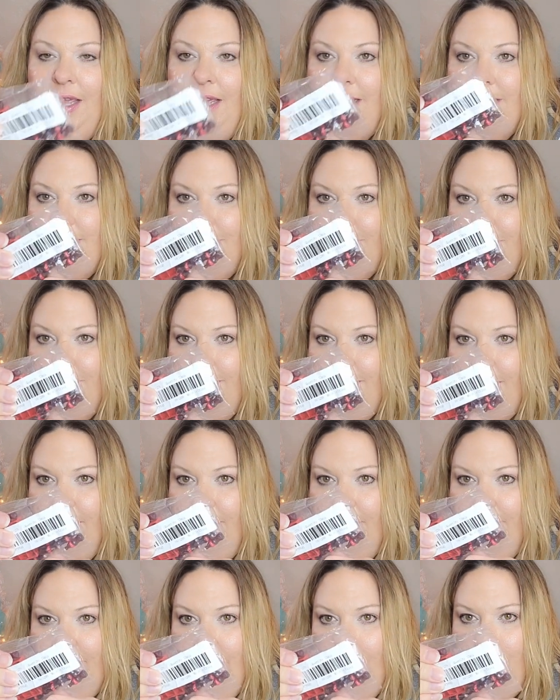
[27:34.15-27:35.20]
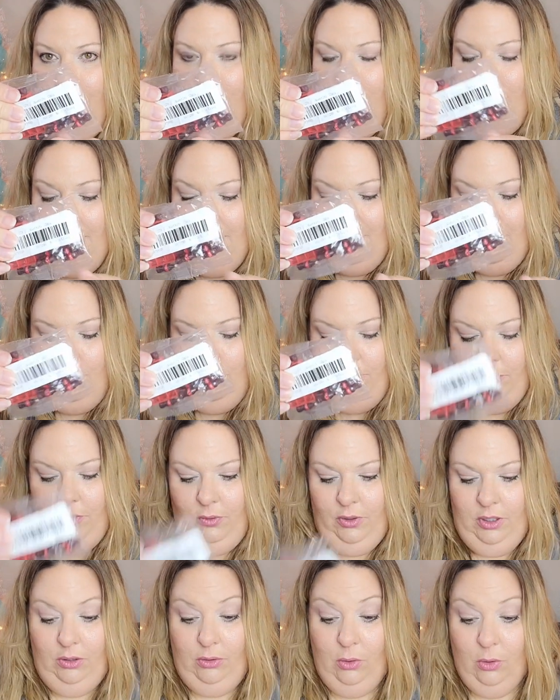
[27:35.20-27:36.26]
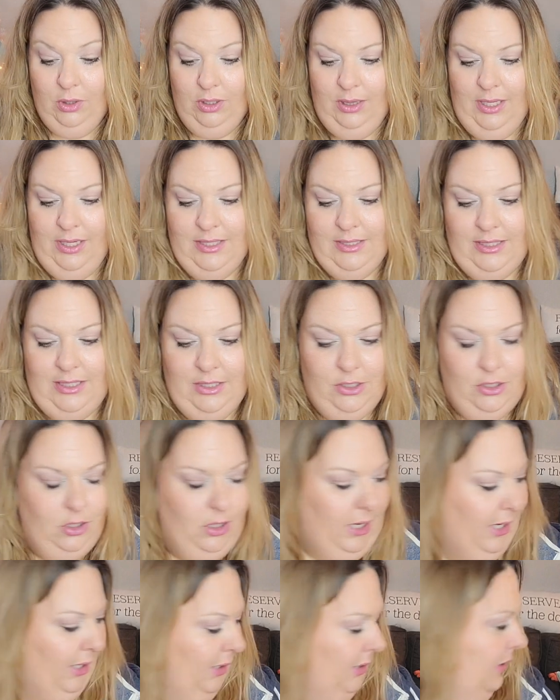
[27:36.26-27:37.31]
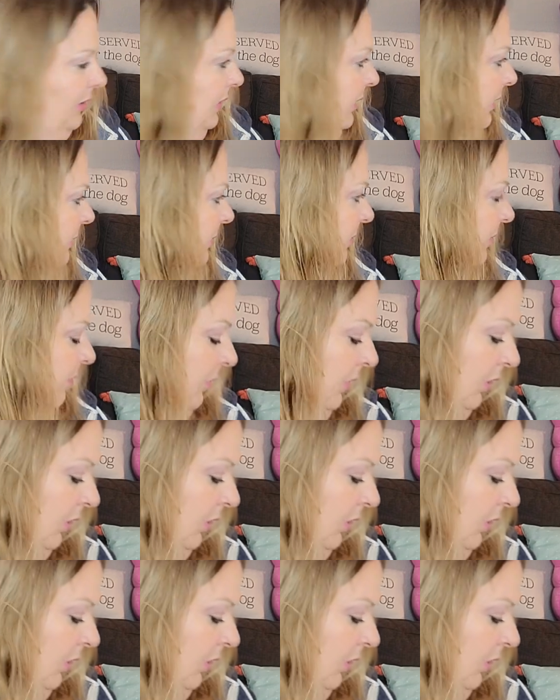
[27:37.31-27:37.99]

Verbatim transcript: And so I thought that that would be cute for one of Lorelai's Easter eggs.